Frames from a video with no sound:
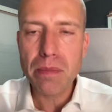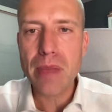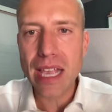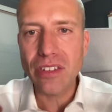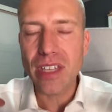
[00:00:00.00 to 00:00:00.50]

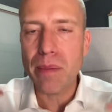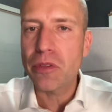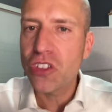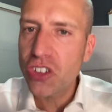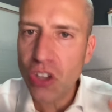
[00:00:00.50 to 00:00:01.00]
makes it
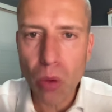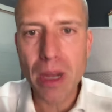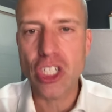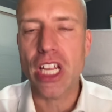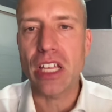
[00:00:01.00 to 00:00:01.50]
so
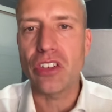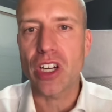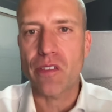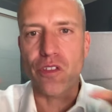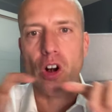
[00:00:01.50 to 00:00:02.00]
much
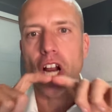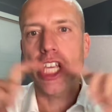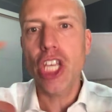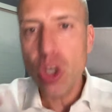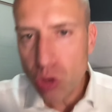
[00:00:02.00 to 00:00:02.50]
easier for a
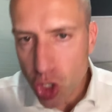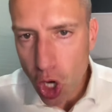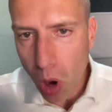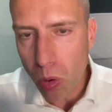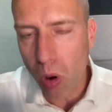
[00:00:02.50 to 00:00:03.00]
huge
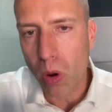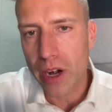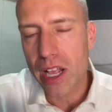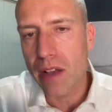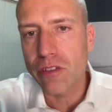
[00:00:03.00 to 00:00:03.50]

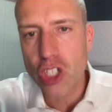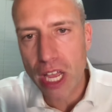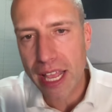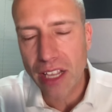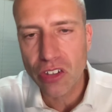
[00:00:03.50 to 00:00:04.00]
cohort of
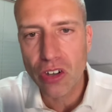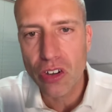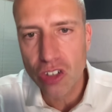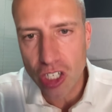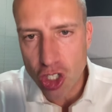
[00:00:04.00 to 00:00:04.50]
Gen
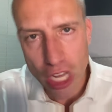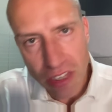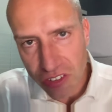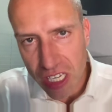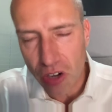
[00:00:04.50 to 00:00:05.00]
Xers and
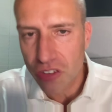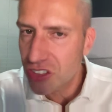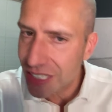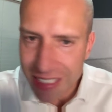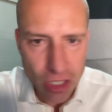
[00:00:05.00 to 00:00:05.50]
Gen Zers
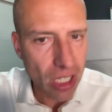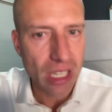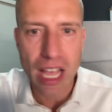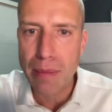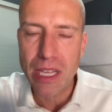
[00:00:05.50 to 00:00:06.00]
to
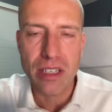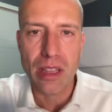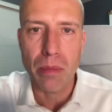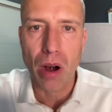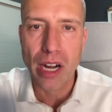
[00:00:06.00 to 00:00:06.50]
climb into
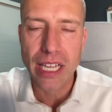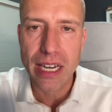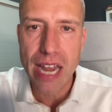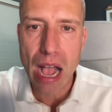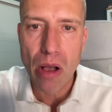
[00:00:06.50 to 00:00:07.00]
the
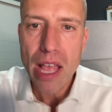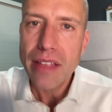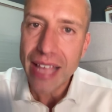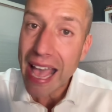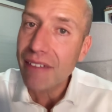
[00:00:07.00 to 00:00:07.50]
market now.
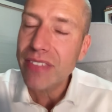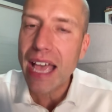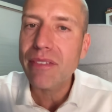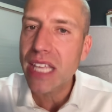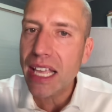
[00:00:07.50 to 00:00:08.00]
They have to
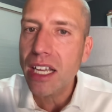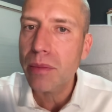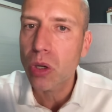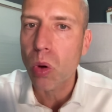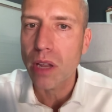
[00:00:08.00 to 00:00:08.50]
have the
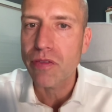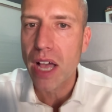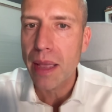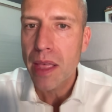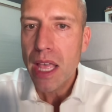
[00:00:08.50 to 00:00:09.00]
income to
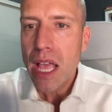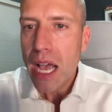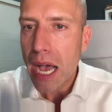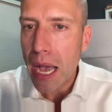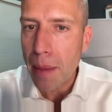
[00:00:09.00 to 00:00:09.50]
qualify.
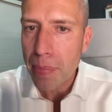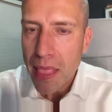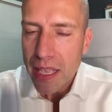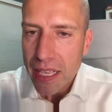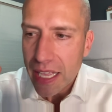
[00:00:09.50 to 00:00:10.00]

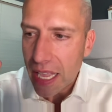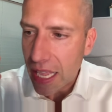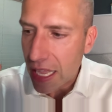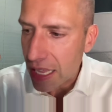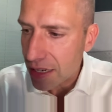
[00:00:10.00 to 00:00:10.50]

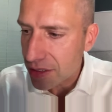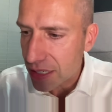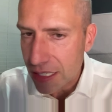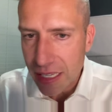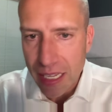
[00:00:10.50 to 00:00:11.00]
And
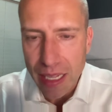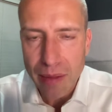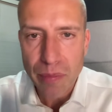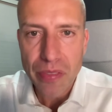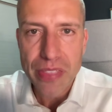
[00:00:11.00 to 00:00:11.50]

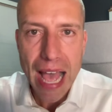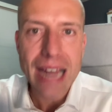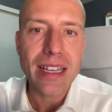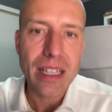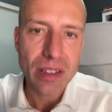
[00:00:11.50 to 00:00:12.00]

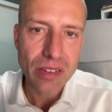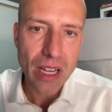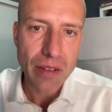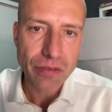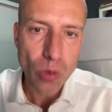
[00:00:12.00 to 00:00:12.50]
that is,
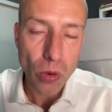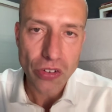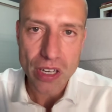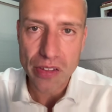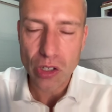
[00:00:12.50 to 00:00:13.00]
of
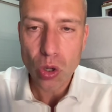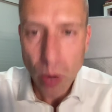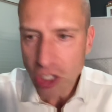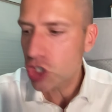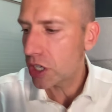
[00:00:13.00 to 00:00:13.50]
course, another
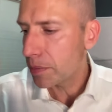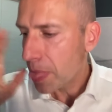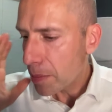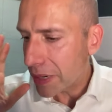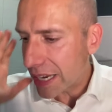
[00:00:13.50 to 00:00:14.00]
question.
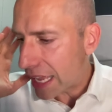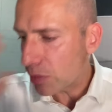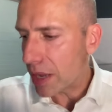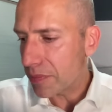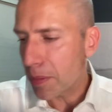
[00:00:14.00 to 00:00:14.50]
But
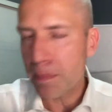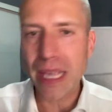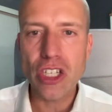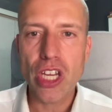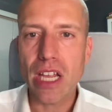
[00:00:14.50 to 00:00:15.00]
anyway,
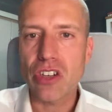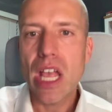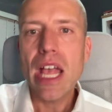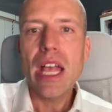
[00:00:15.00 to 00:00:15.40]
big change.